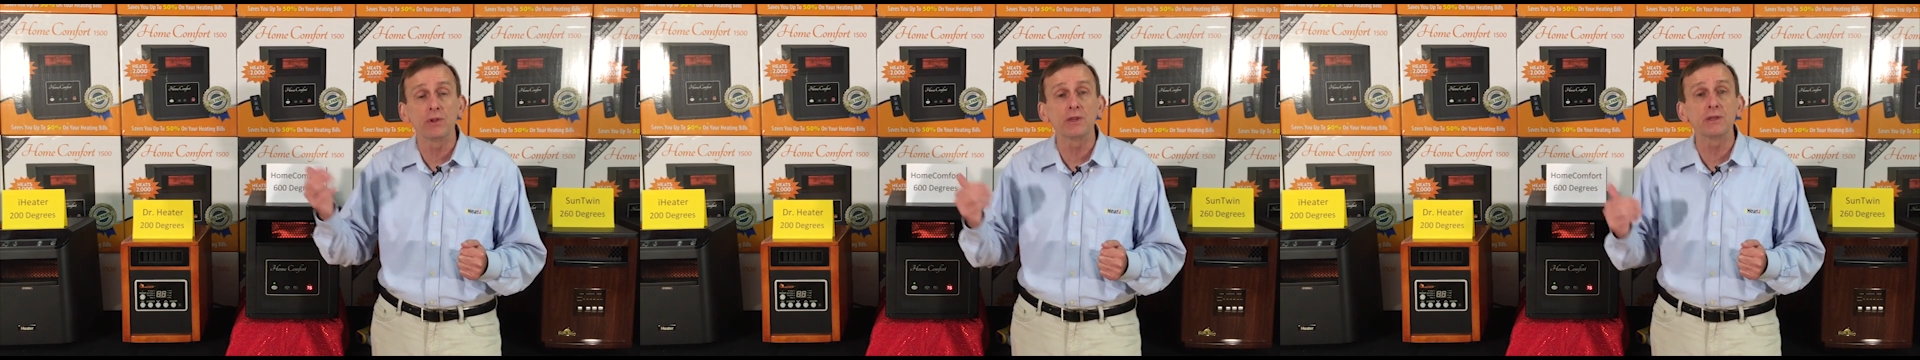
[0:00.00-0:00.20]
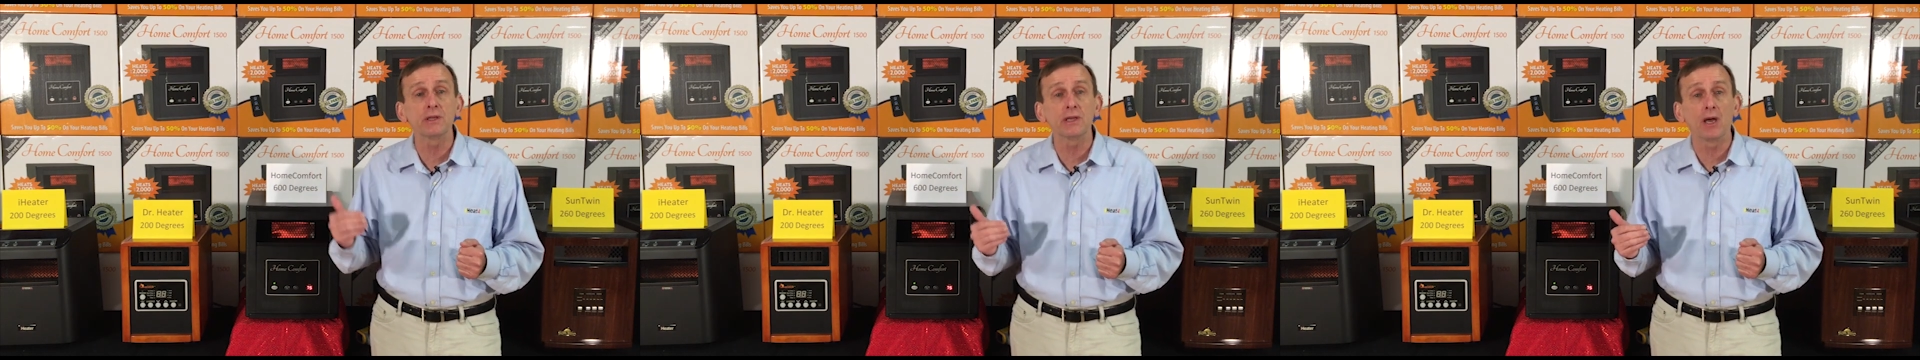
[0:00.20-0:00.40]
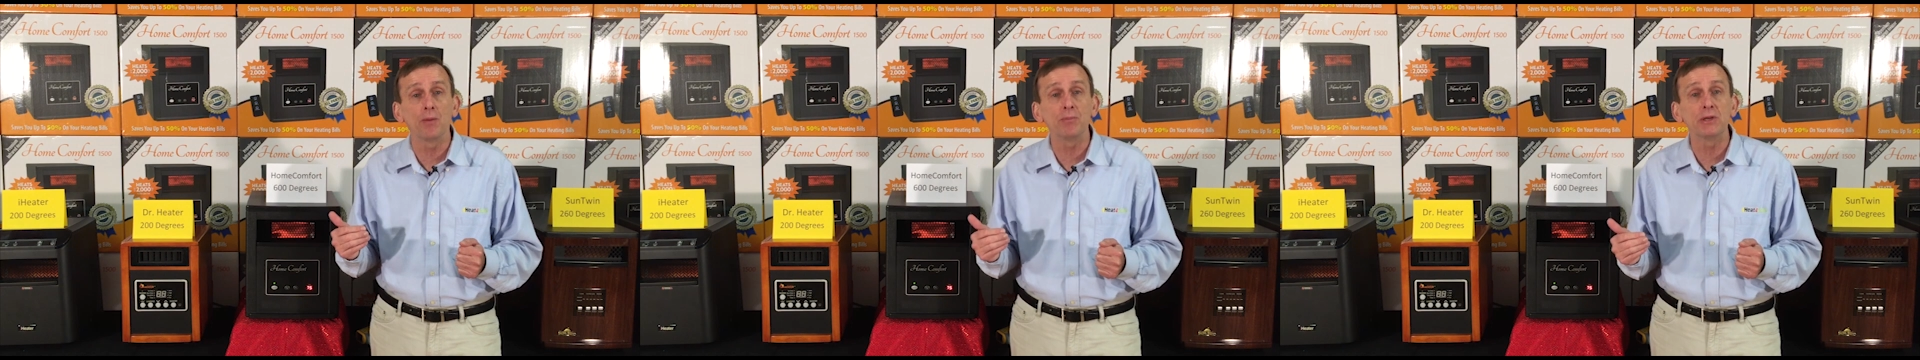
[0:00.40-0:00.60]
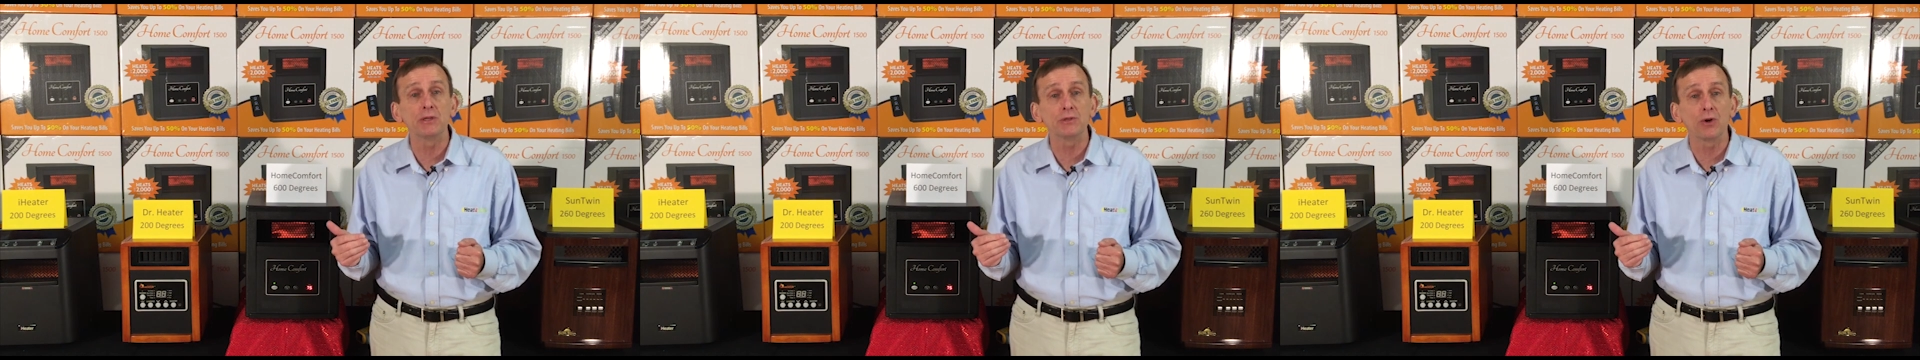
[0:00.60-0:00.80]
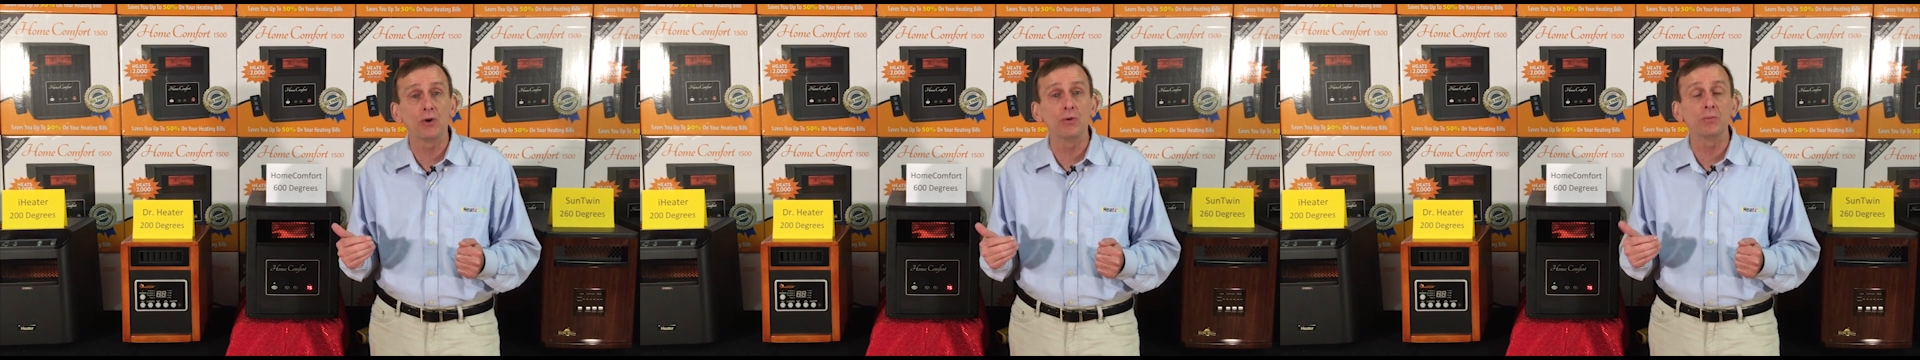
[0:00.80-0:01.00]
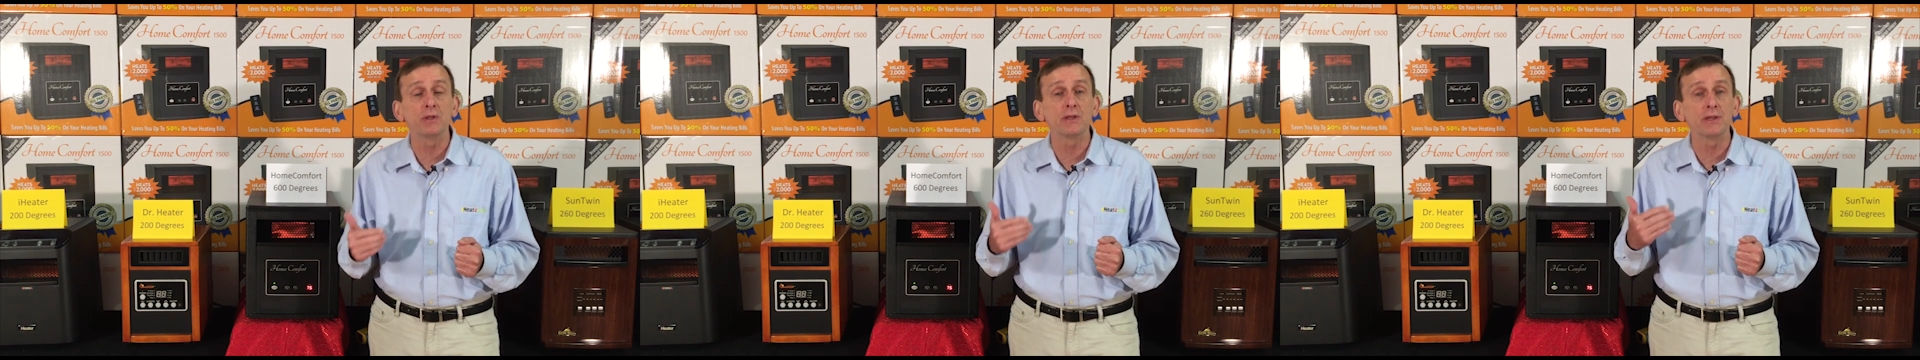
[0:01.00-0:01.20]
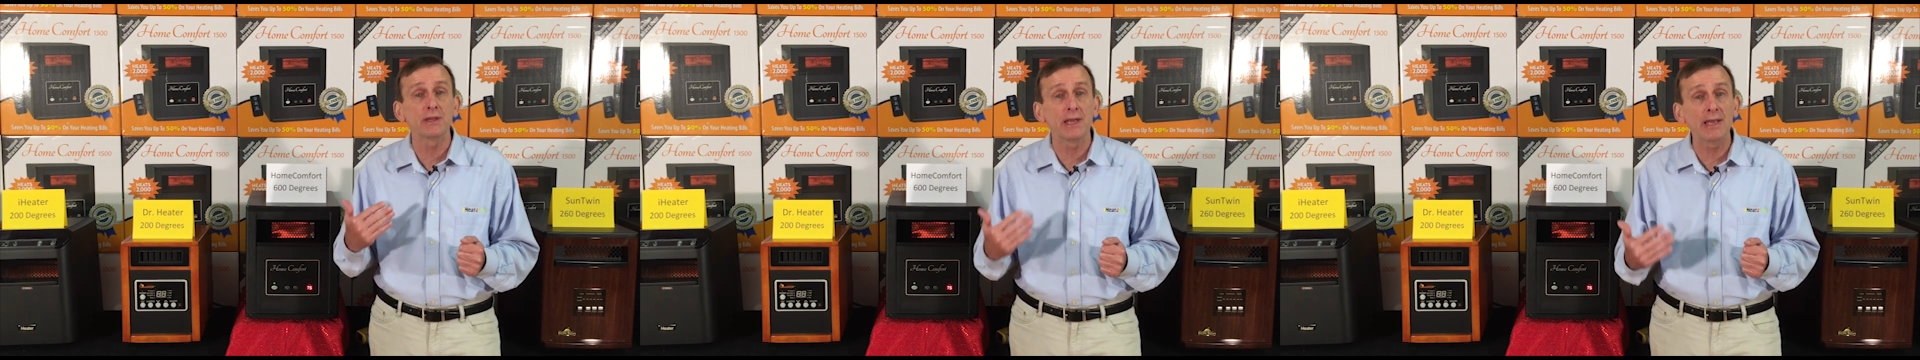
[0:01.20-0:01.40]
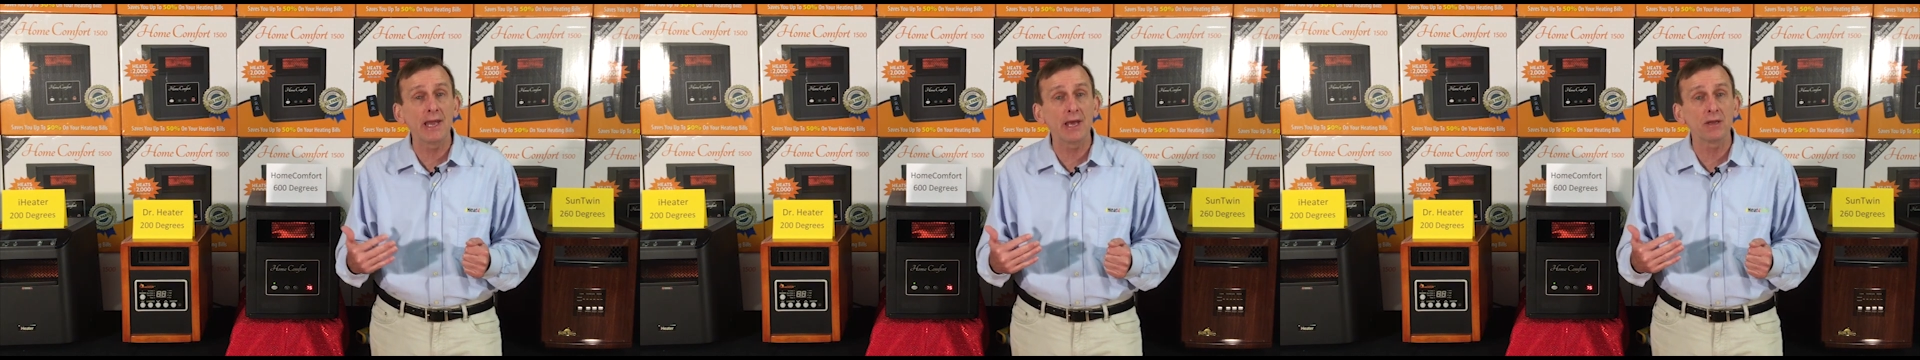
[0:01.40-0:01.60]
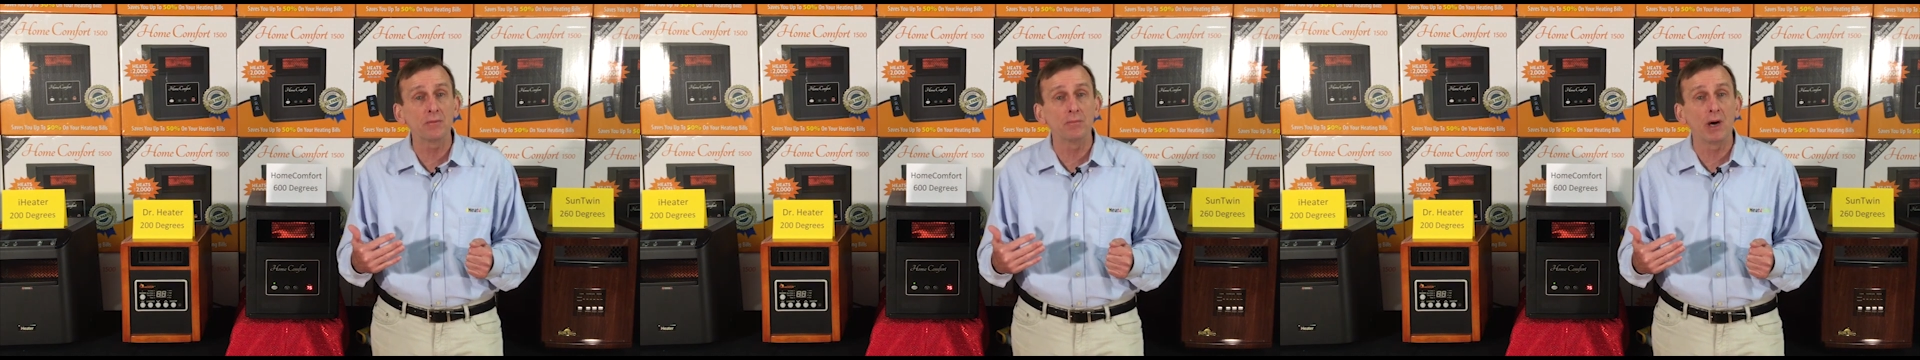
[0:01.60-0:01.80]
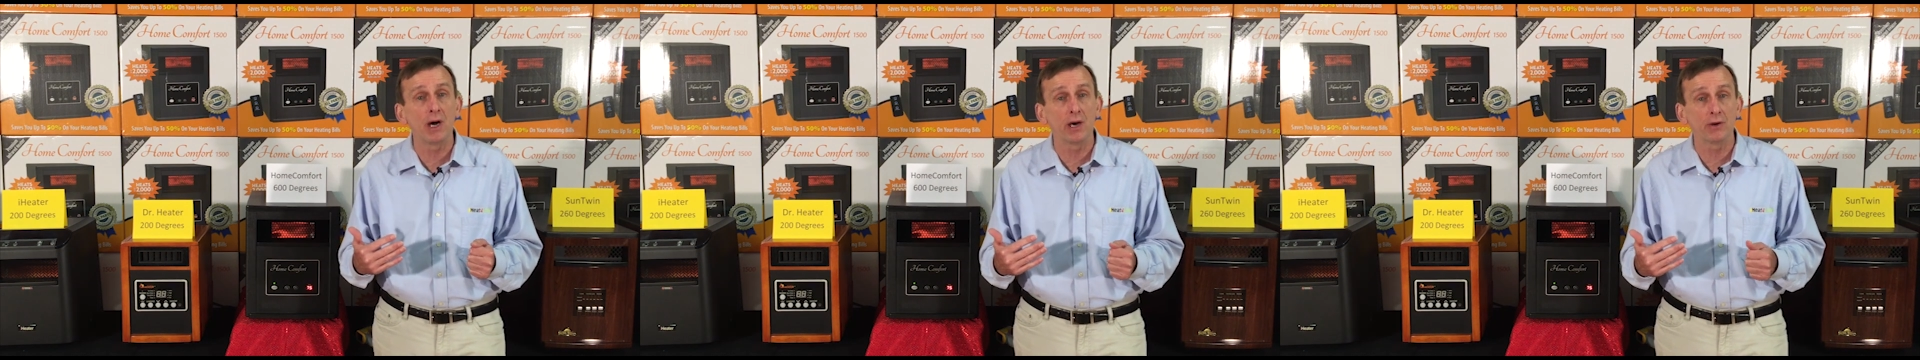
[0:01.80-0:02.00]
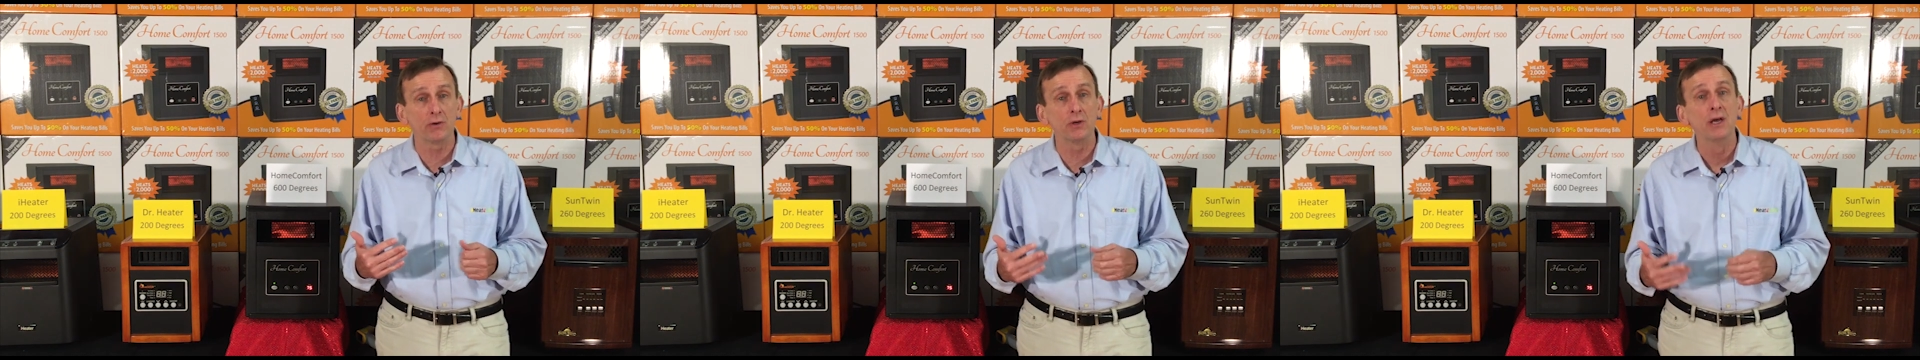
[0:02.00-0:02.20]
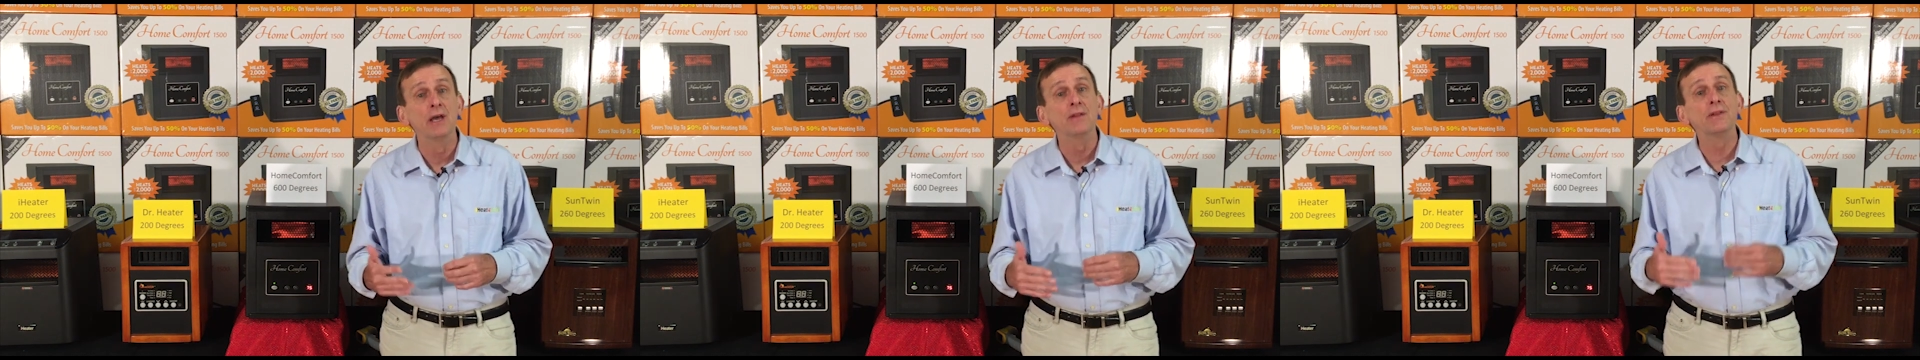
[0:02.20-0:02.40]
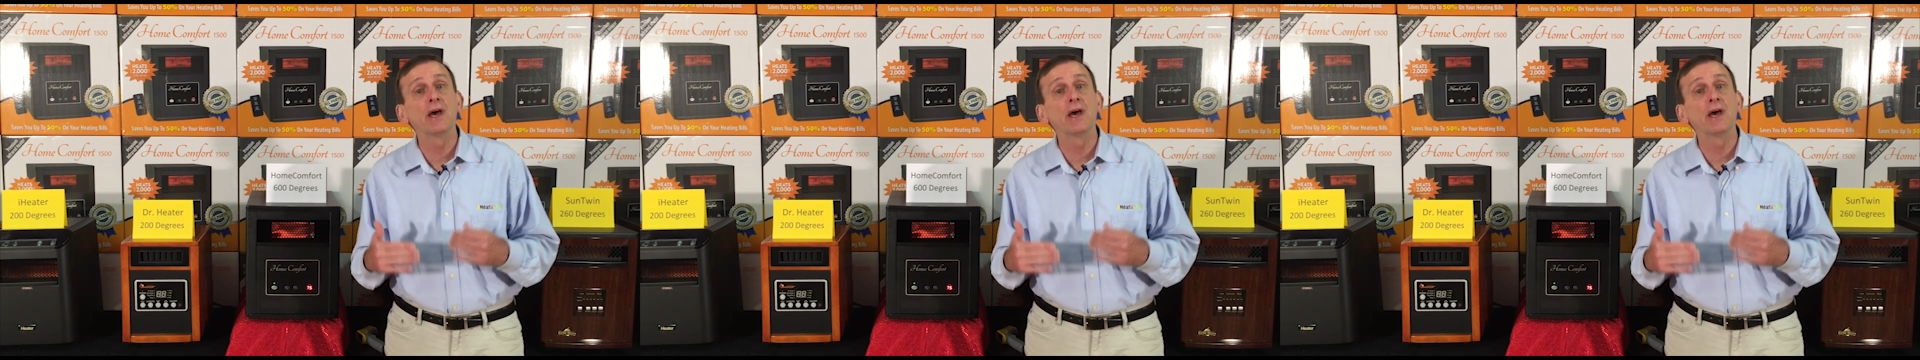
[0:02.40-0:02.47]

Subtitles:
within the company told me that they had a model